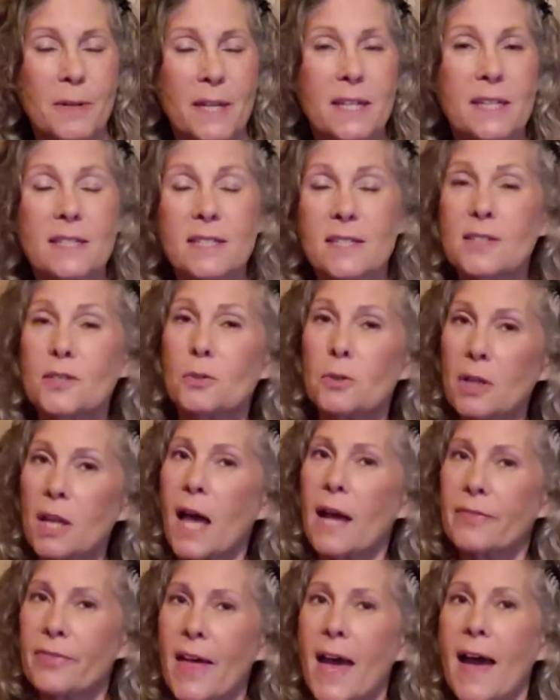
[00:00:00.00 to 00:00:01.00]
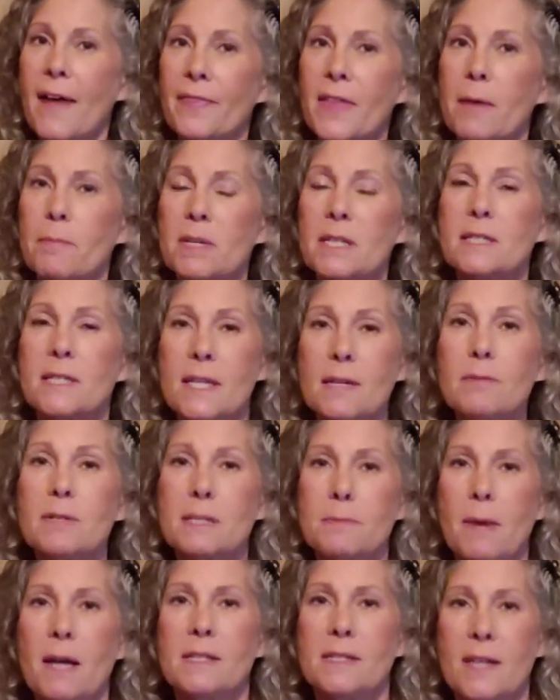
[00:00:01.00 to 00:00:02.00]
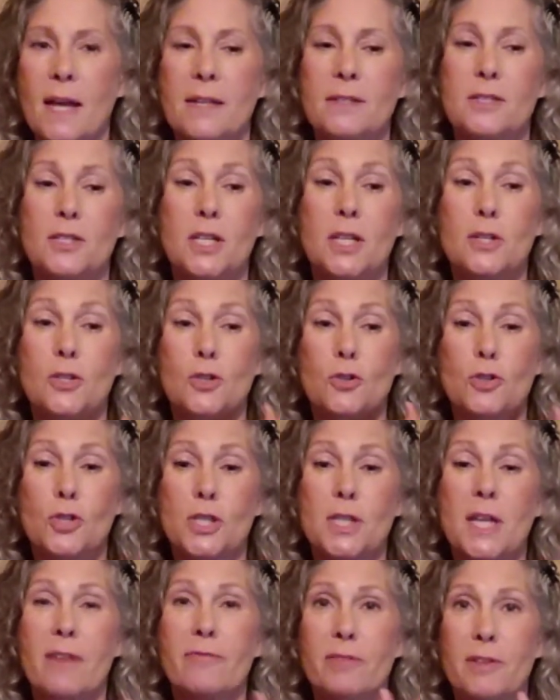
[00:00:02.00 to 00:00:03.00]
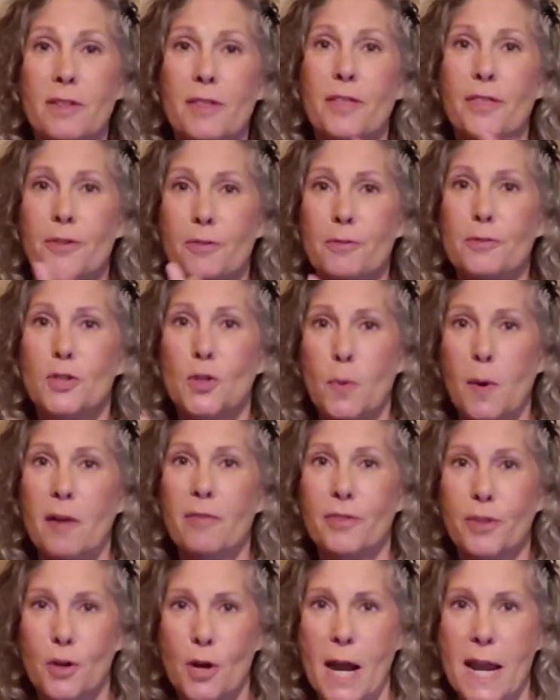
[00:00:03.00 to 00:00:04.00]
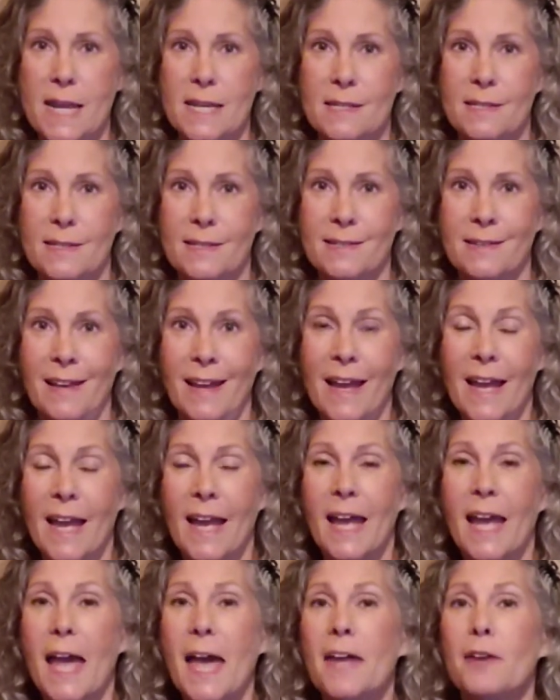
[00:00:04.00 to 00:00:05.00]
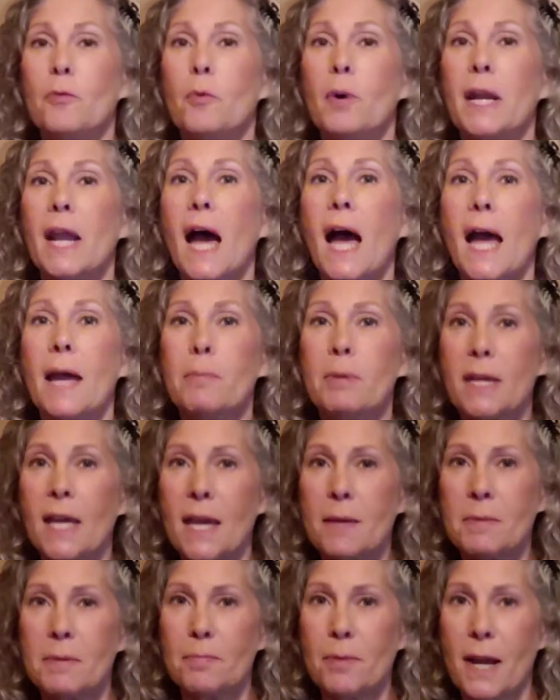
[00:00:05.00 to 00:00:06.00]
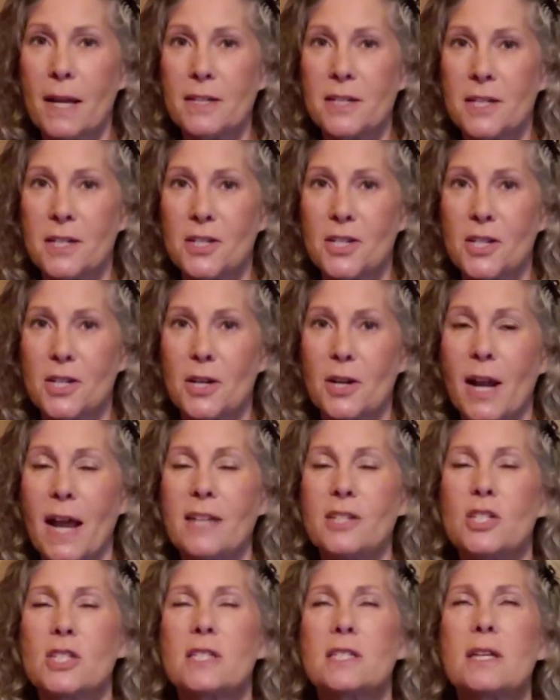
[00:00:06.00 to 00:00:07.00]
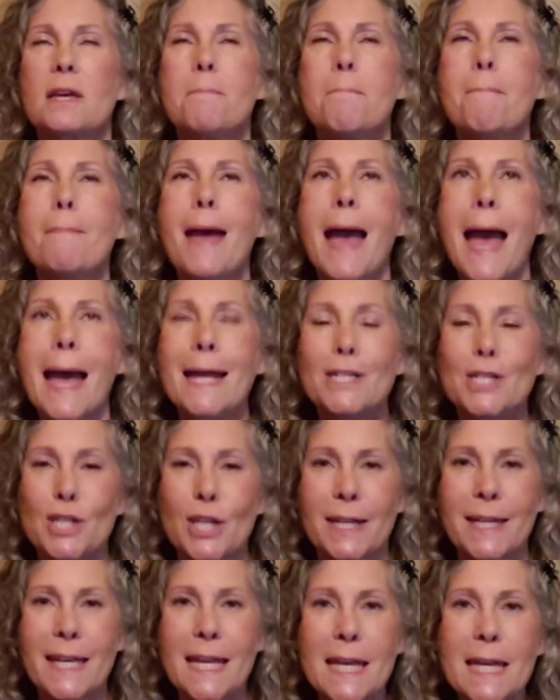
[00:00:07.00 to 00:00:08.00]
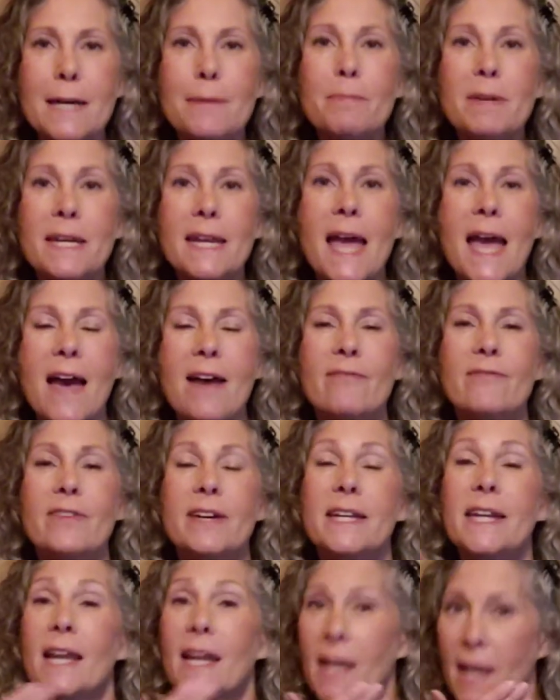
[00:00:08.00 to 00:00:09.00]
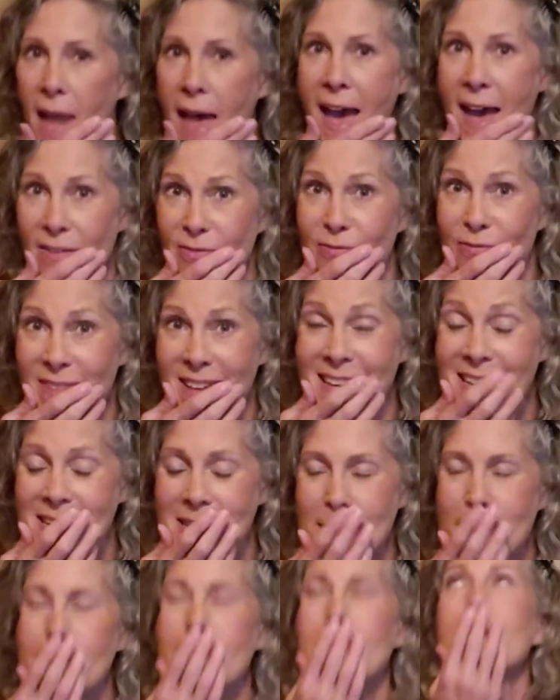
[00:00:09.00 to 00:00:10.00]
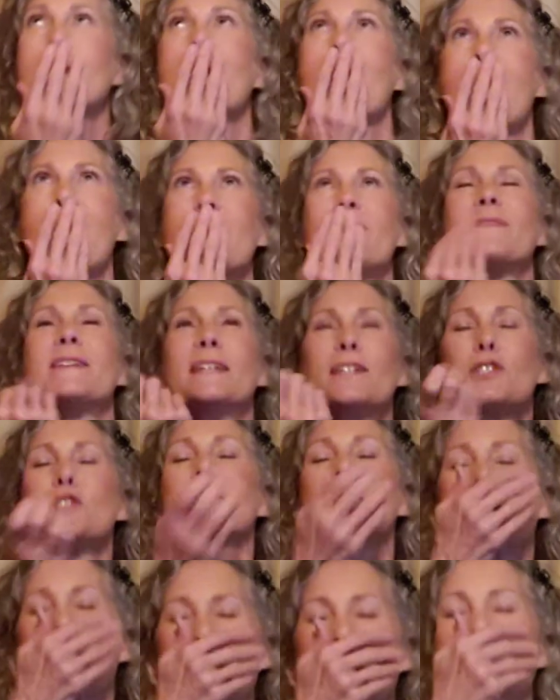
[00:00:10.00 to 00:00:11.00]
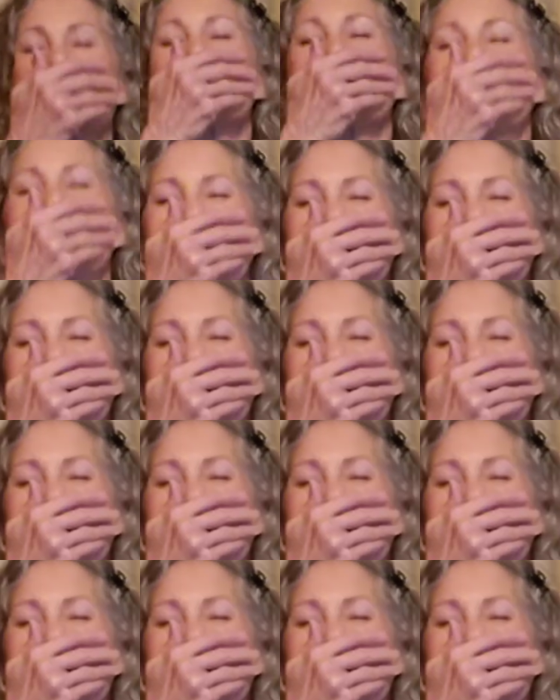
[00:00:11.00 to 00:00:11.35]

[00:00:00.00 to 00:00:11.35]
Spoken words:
in a school like that, that means he was my science teacher 7th through 12th grades. And when I became a practitioner, I just imagine him in heaven laughing, just like